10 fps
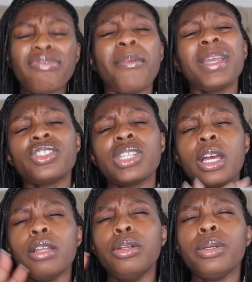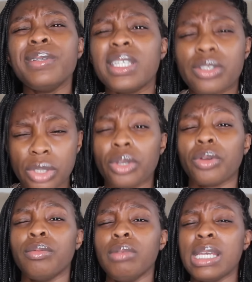for me, she alluded
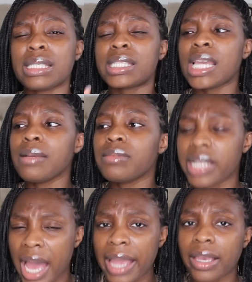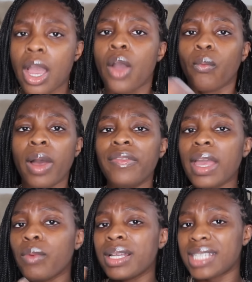to, it seemed like, when
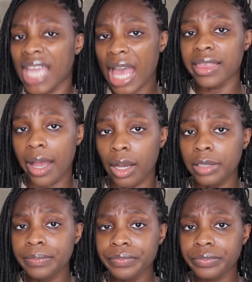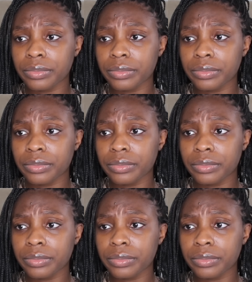they weren't together,